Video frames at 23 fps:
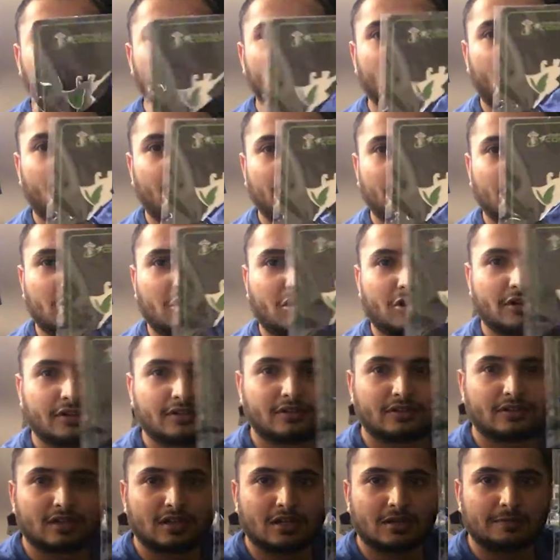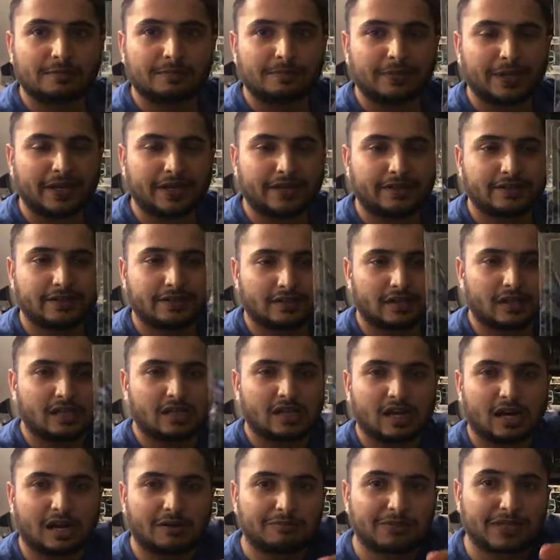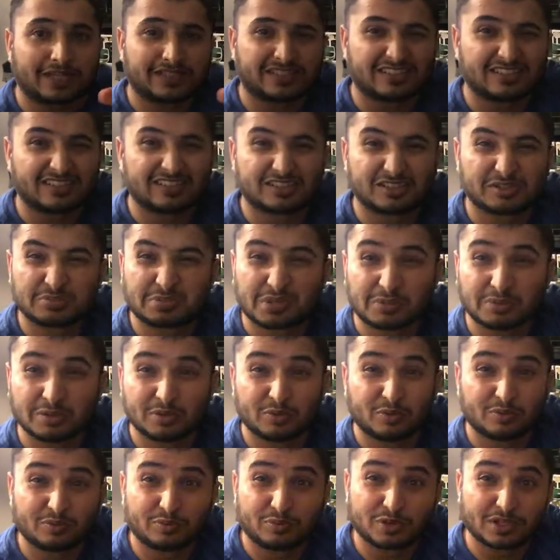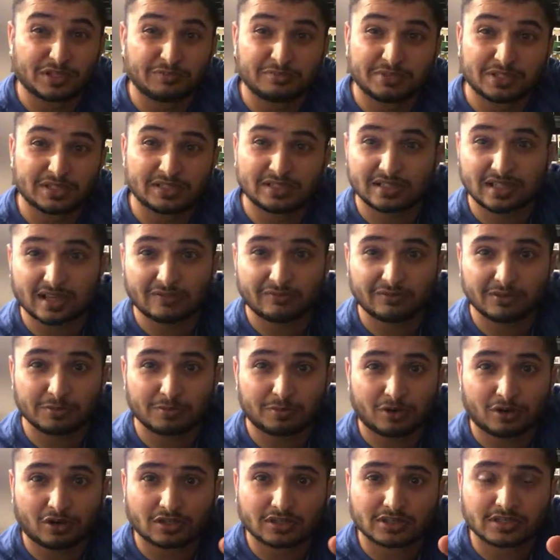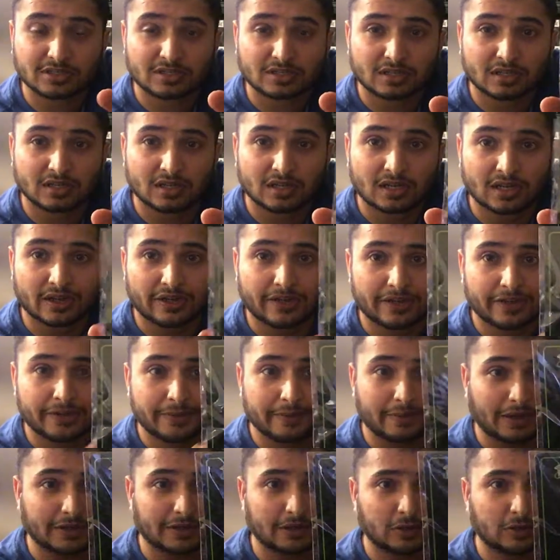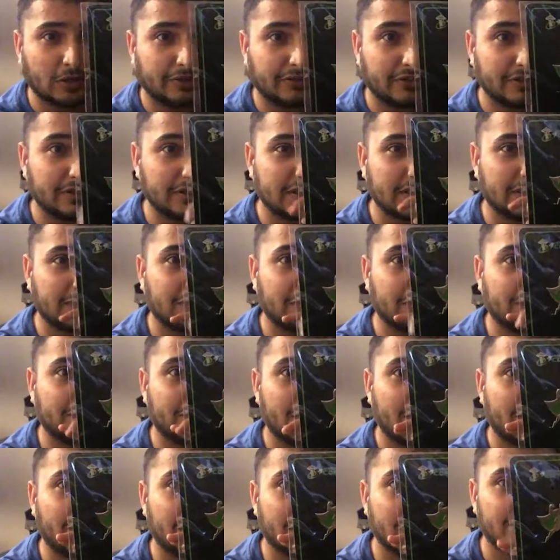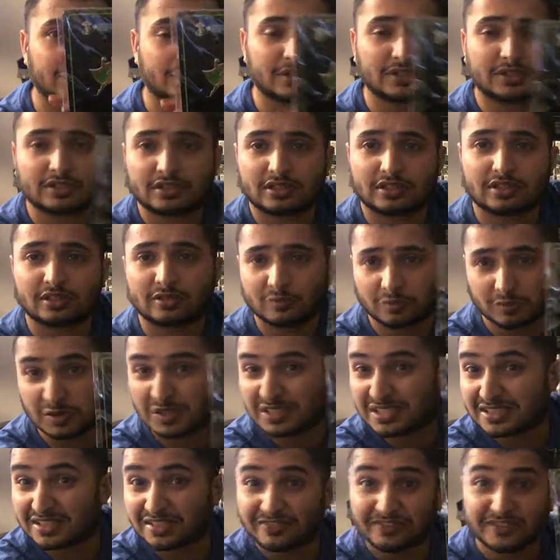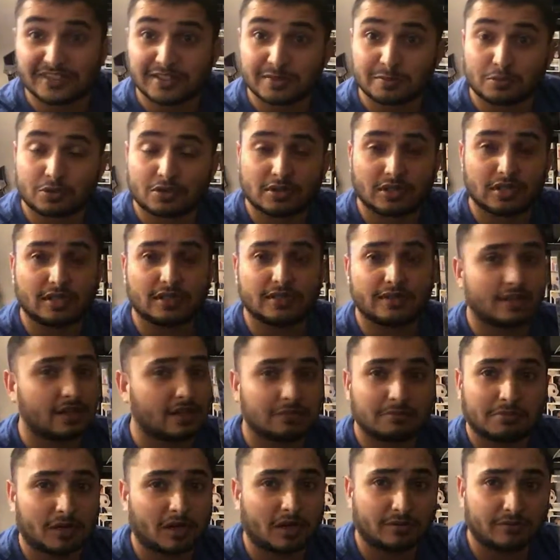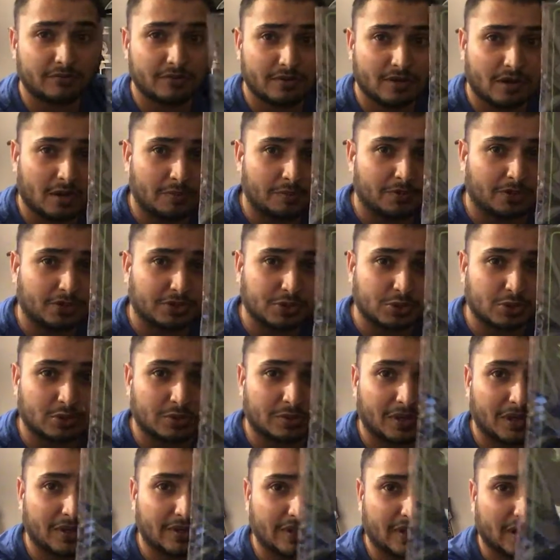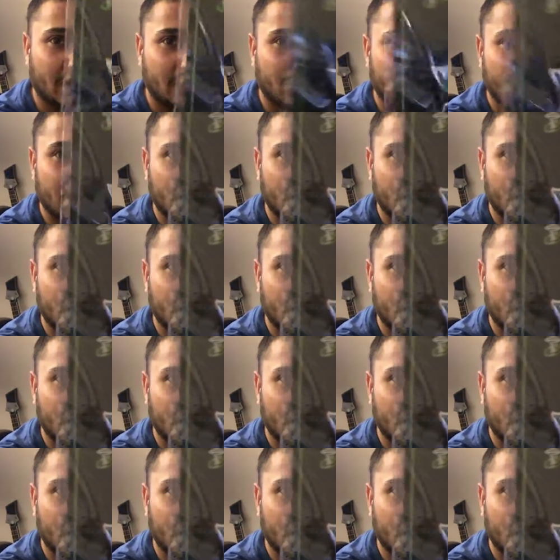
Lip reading: Comic Con pin. I'm guessing this probably would have been in every box. I don't know if there's different variants or anything. We'll see if there's a booklet in there, but I'm not sure about that.